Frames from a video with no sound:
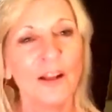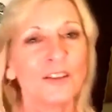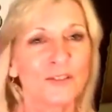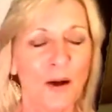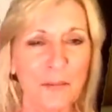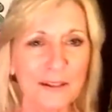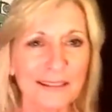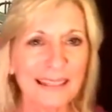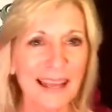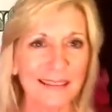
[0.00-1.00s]
So I'm going
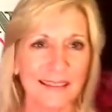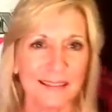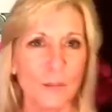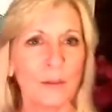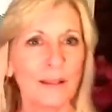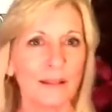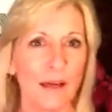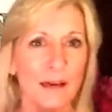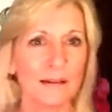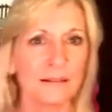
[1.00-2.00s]
to take that typically
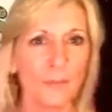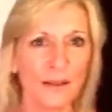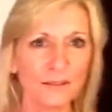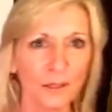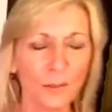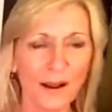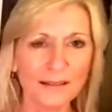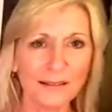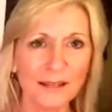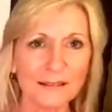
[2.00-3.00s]
long sponsoring
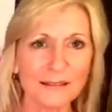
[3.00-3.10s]
process